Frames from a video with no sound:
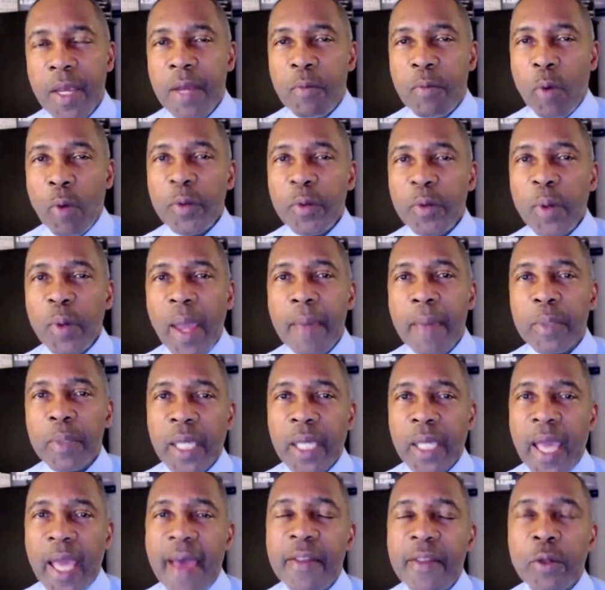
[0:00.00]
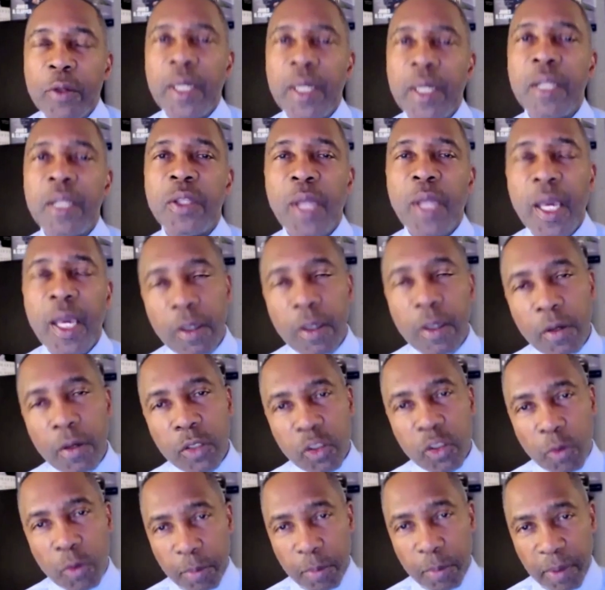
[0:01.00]
Were they able to gather anything
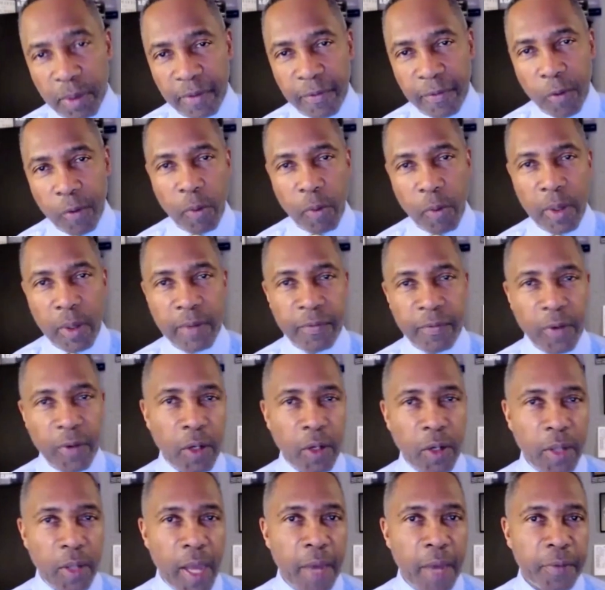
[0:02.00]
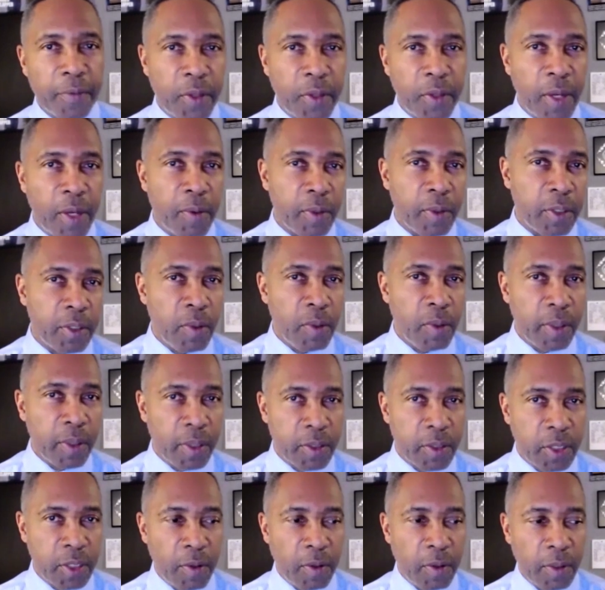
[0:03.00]
useful before we figured out that they were doing
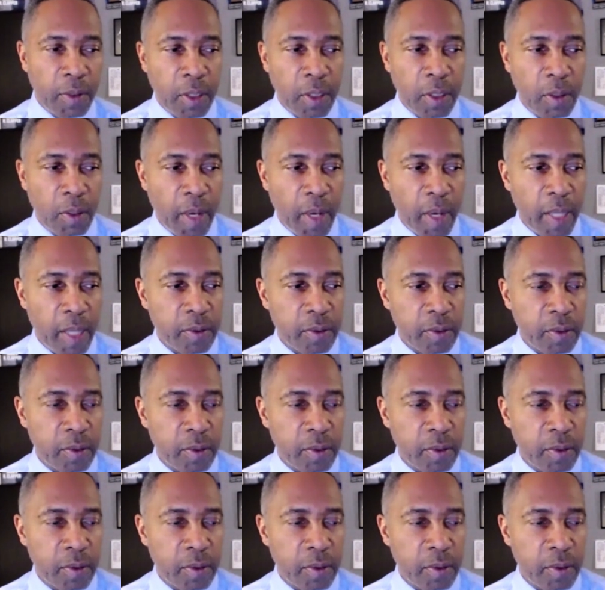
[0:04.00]
this here in the U.S.?